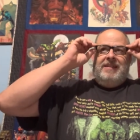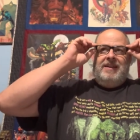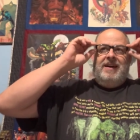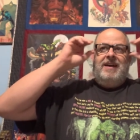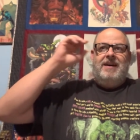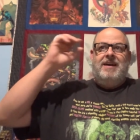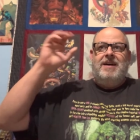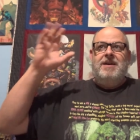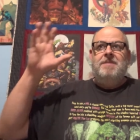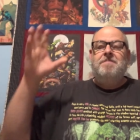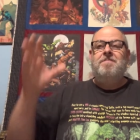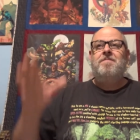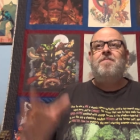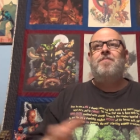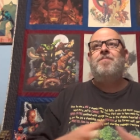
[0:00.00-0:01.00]

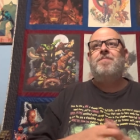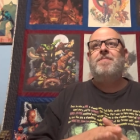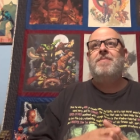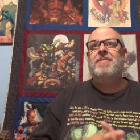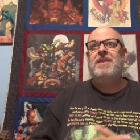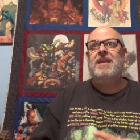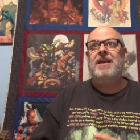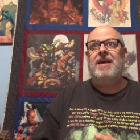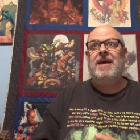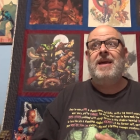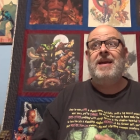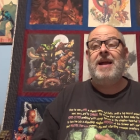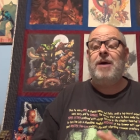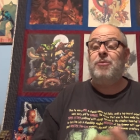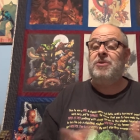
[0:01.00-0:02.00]
um,
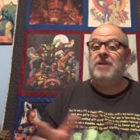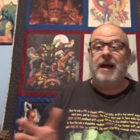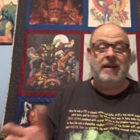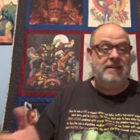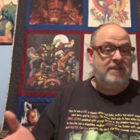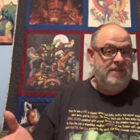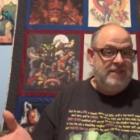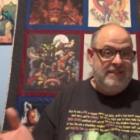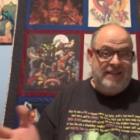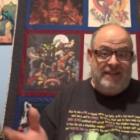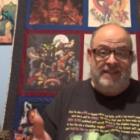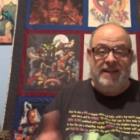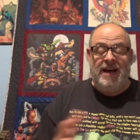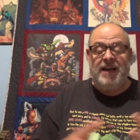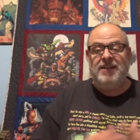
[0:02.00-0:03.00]
and I would I did
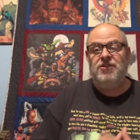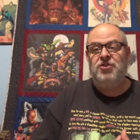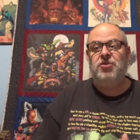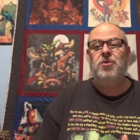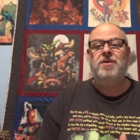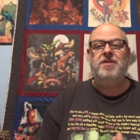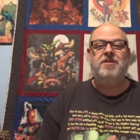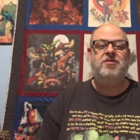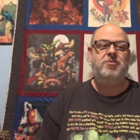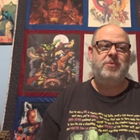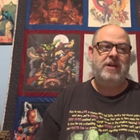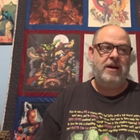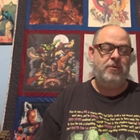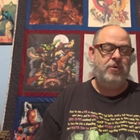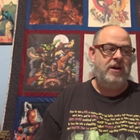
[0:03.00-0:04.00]
not enjoy this when
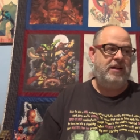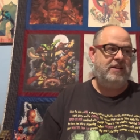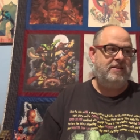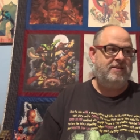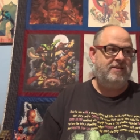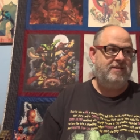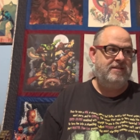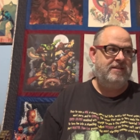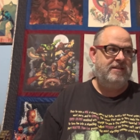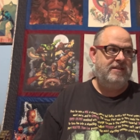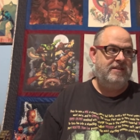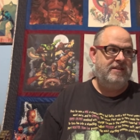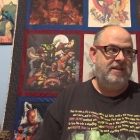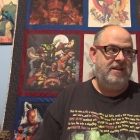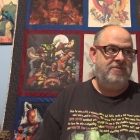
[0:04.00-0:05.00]
I read it.
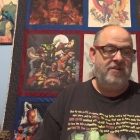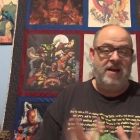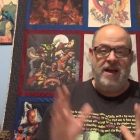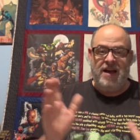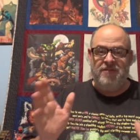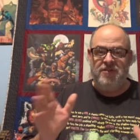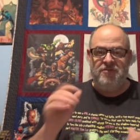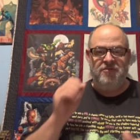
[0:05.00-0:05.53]
If I ever